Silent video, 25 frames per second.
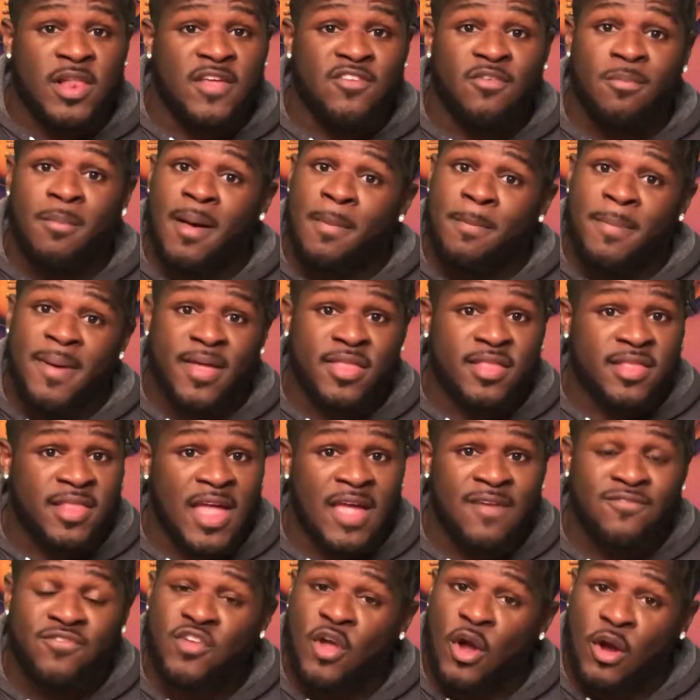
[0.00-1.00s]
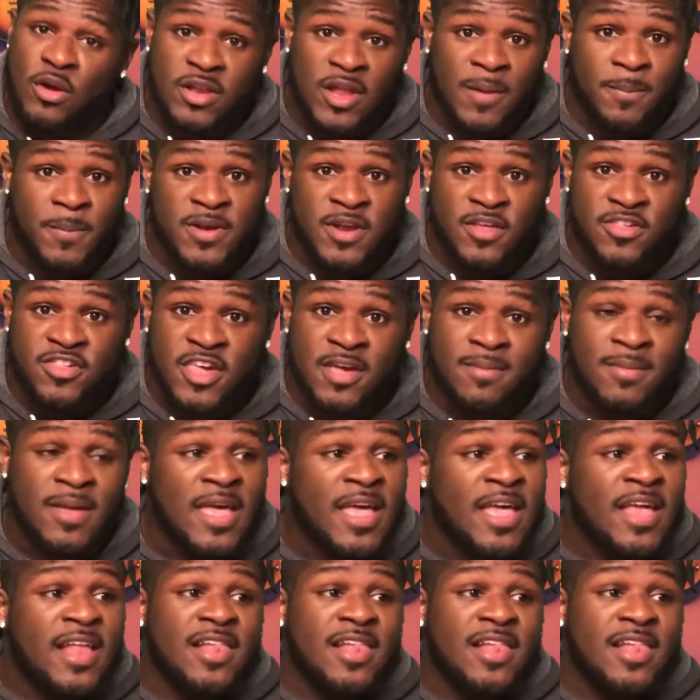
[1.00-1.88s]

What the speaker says: living my best life, turning up in the gym,